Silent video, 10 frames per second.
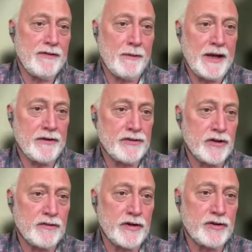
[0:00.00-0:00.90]
FileMaker
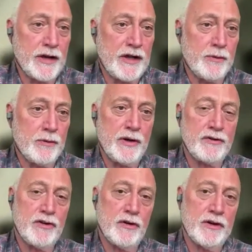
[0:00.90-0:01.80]
Server
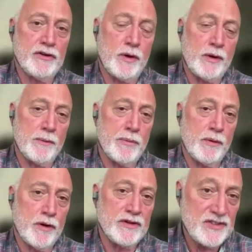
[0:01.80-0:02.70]
22.02 and
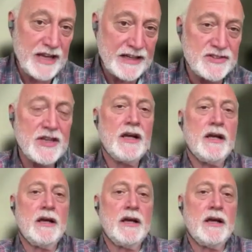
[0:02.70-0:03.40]
21.16